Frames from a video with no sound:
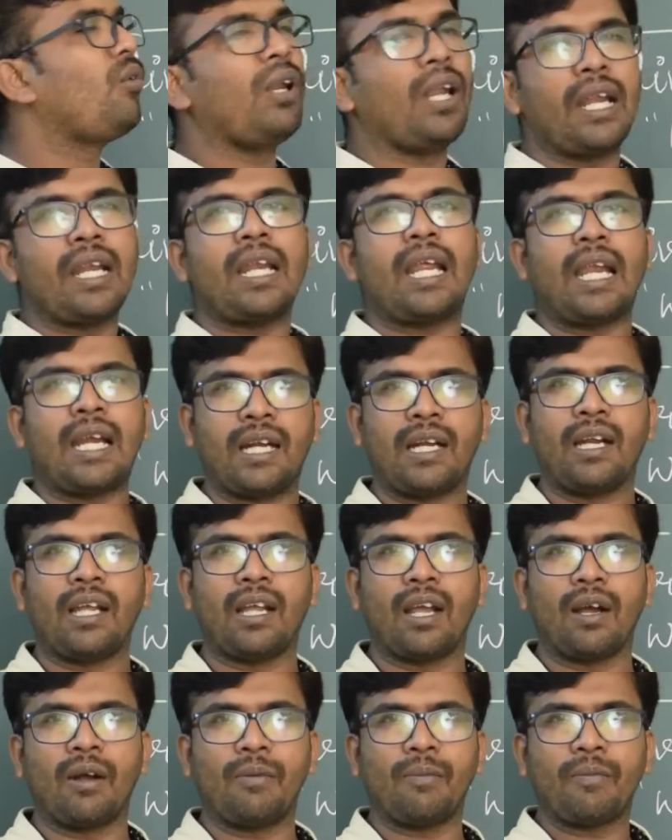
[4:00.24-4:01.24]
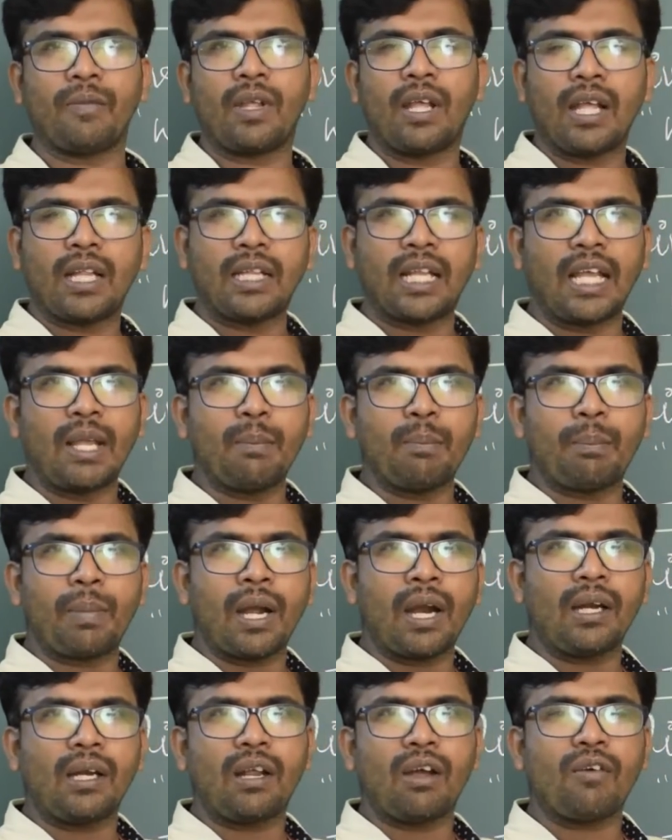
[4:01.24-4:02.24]
in India. The
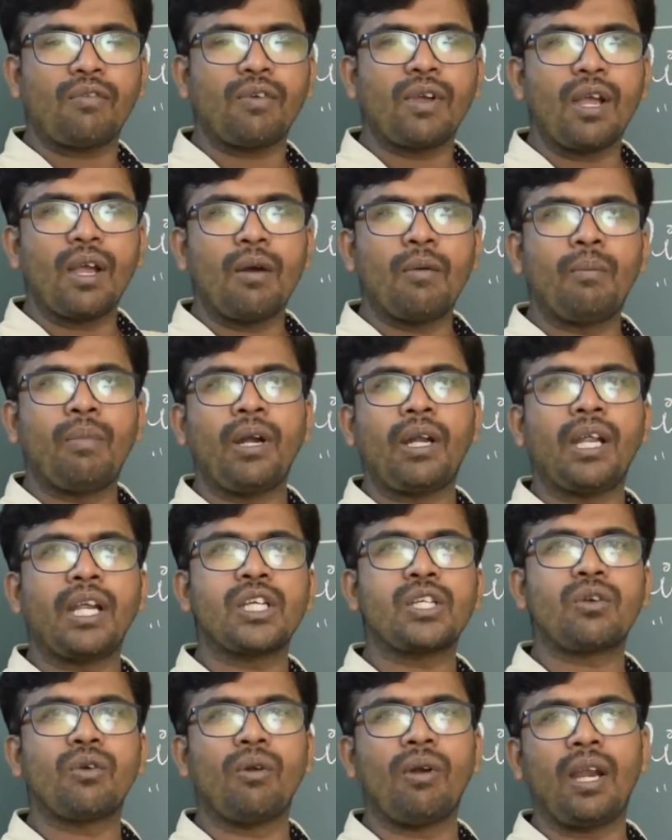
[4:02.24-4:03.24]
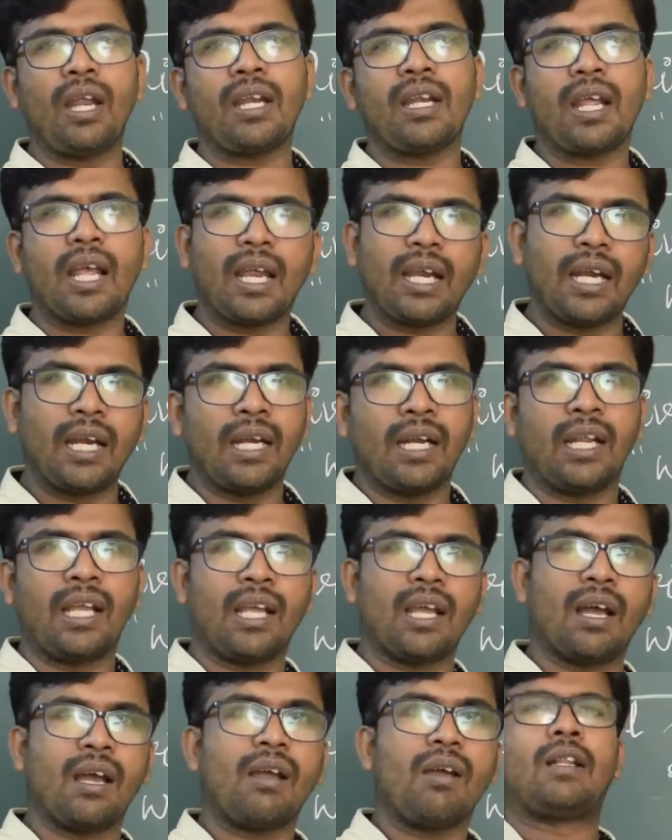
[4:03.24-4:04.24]
impact of British rule in India.